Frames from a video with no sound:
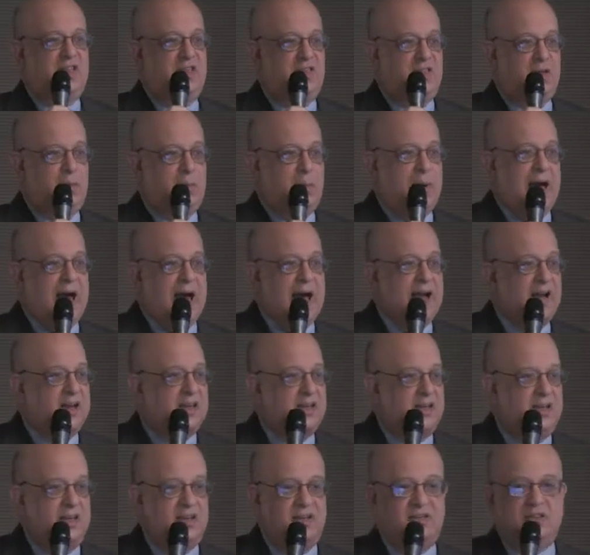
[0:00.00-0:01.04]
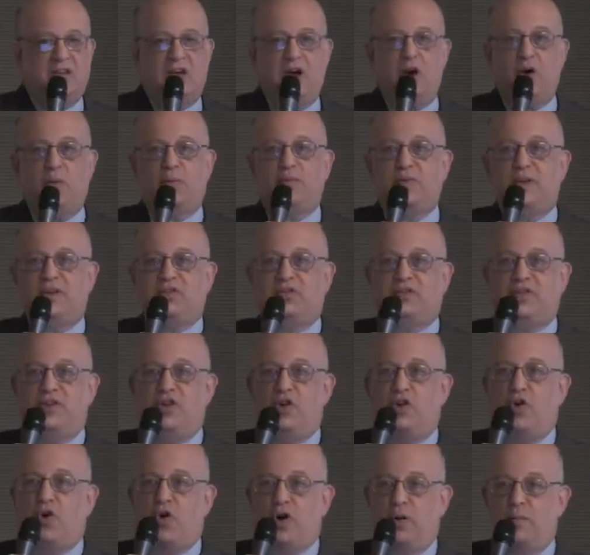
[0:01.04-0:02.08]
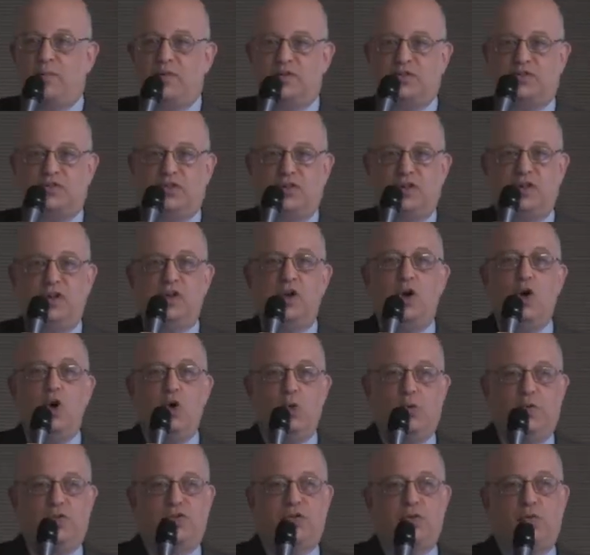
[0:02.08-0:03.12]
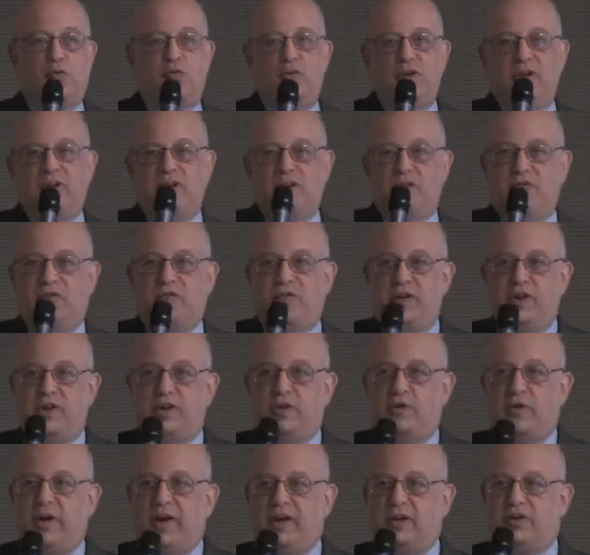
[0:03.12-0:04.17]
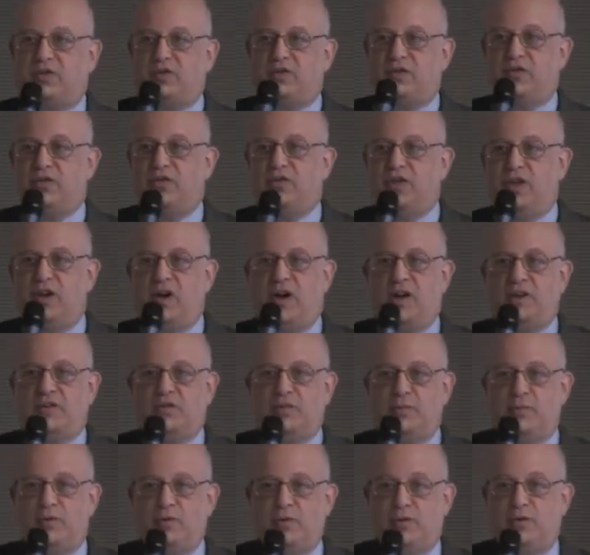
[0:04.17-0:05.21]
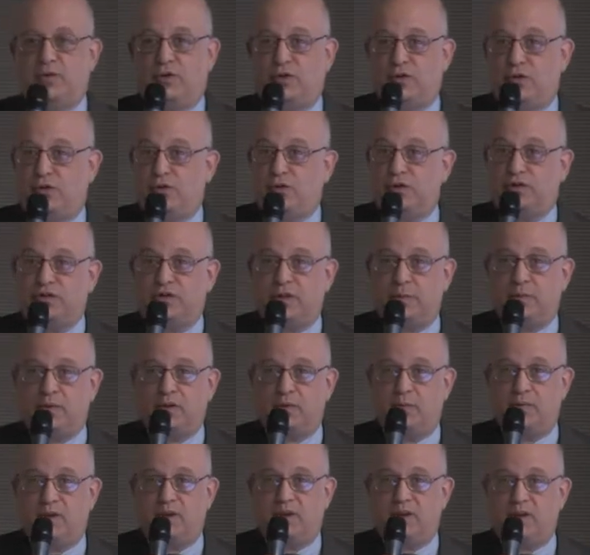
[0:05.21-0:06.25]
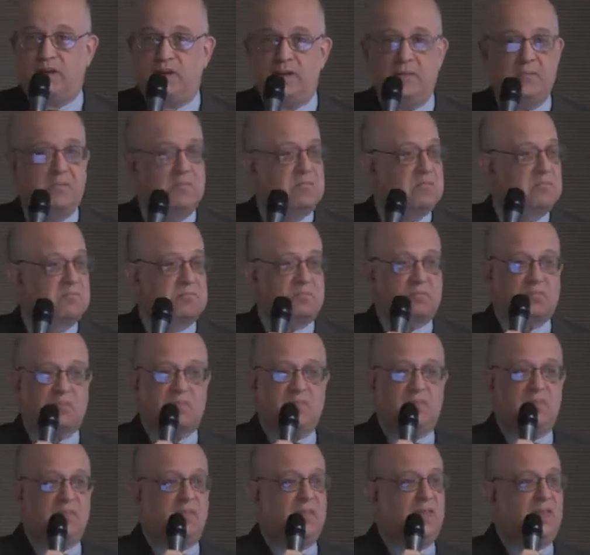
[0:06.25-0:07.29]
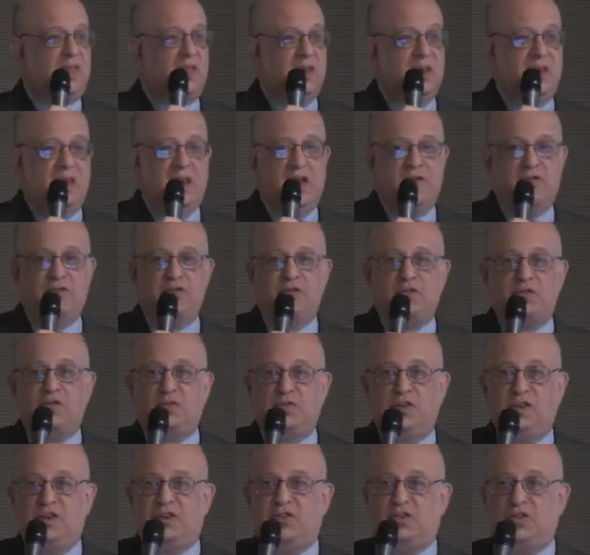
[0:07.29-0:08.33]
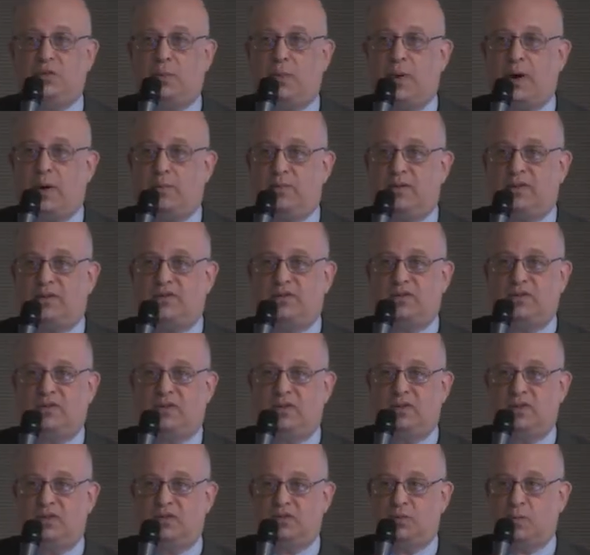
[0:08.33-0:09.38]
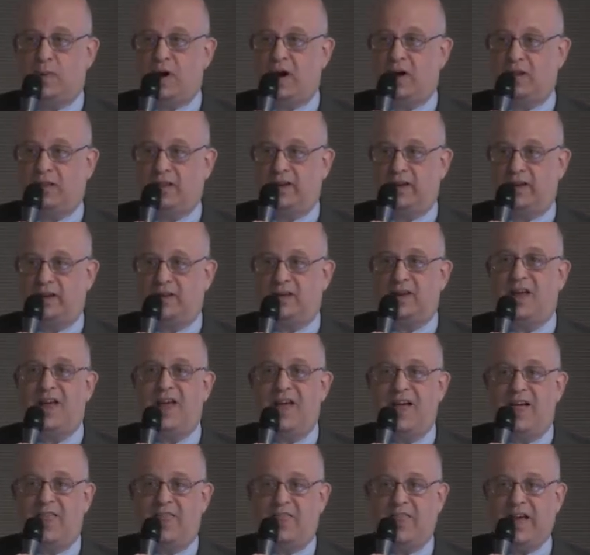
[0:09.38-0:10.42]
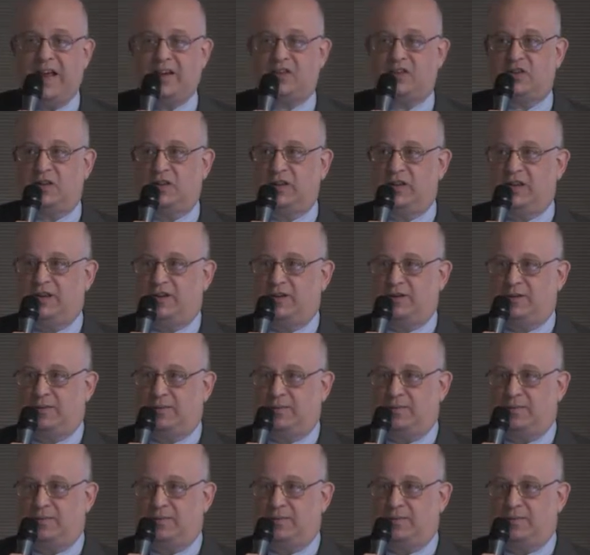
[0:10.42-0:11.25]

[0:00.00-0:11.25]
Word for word: in the back. He has helped us enormously with the reconfiguration of the Entrepreneurship Committee. Never seeks the public spotlight. That's a leader.